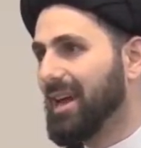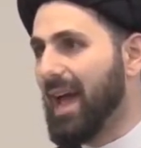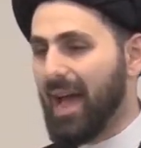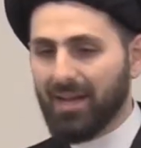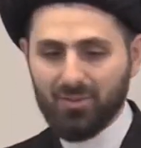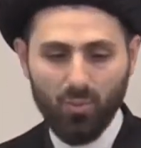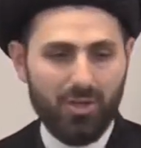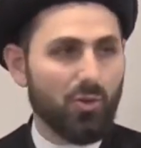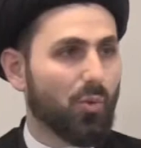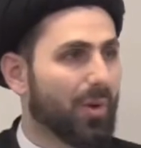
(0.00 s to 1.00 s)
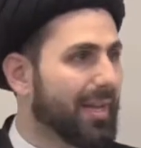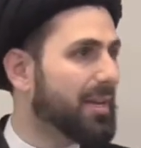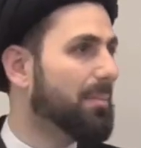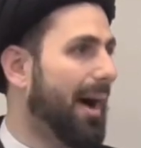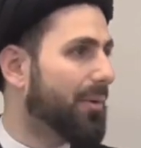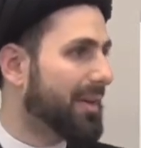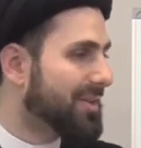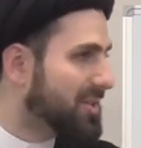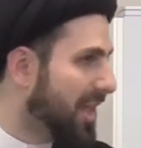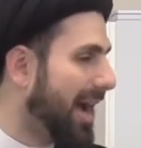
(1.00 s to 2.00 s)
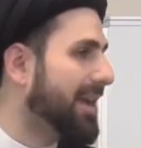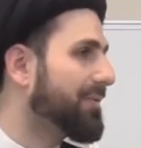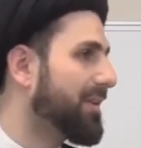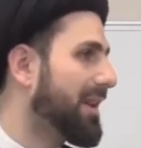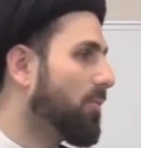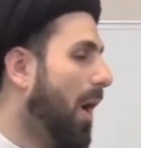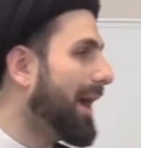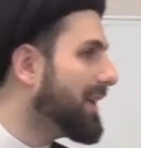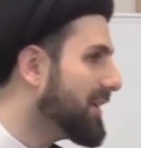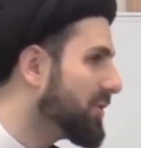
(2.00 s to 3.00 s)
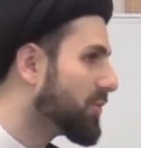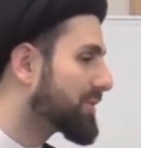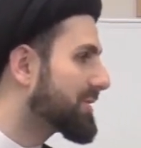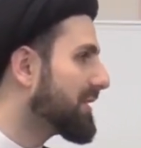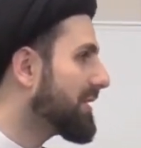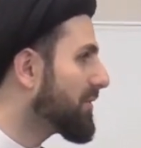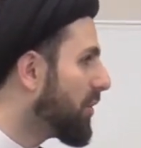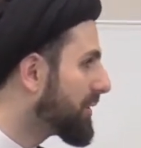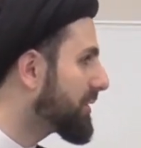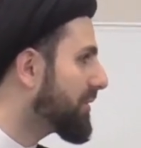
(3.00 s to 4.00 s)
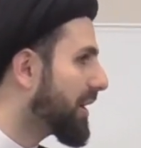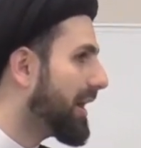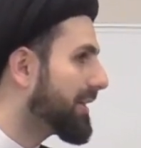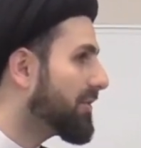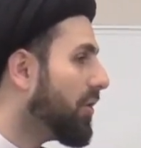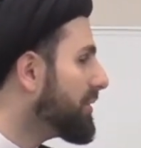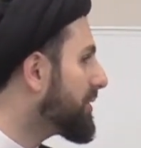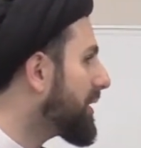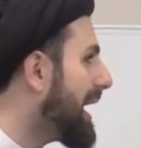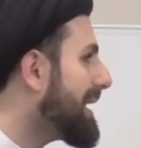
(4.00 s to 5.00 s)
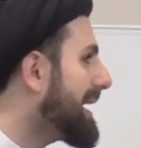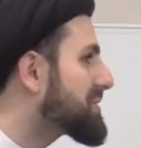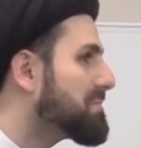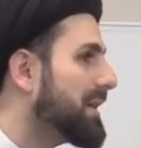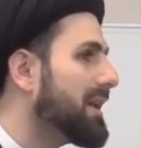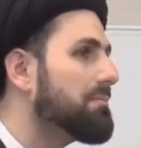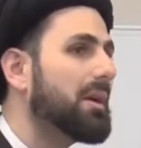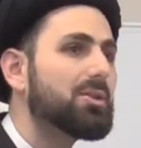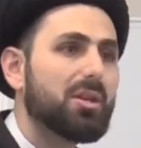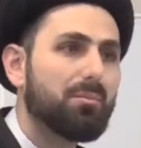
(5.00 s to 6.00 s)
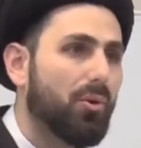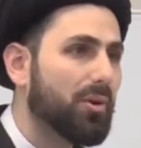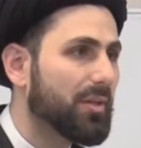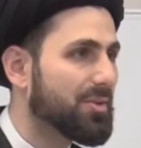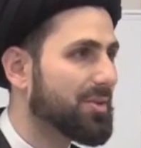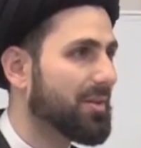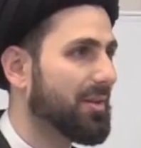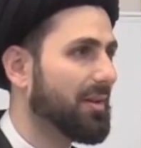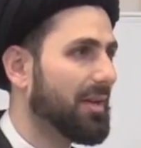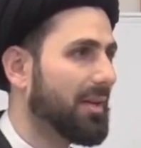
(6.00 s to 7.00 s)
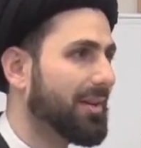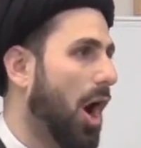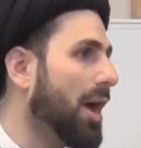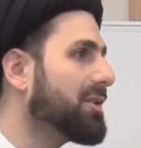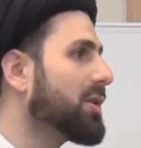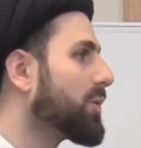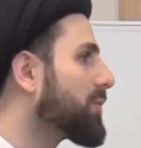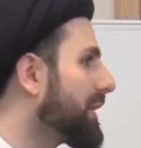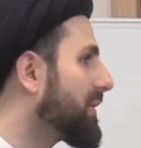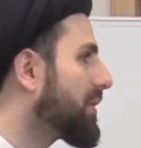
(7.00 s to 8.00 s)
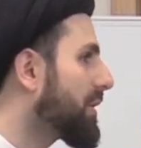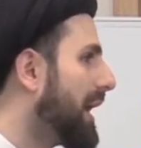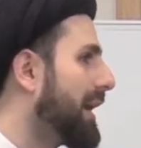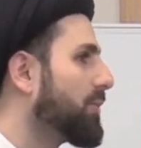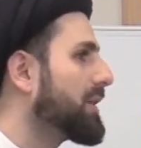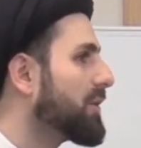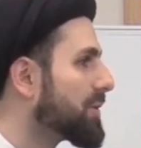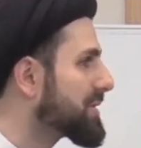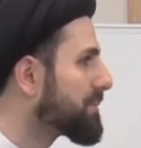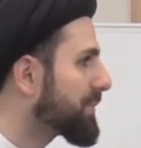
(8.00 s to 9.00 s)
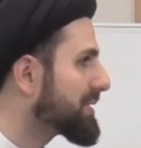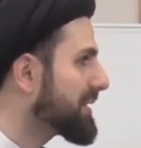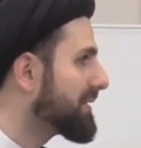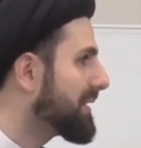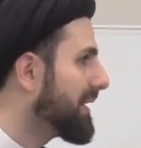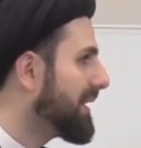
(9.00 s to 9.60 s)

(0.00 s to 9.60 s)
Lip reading: And when you read about his life and why he used the Holy Quran has many amazing points. Gandhi would read the Quran when he was imprisoned,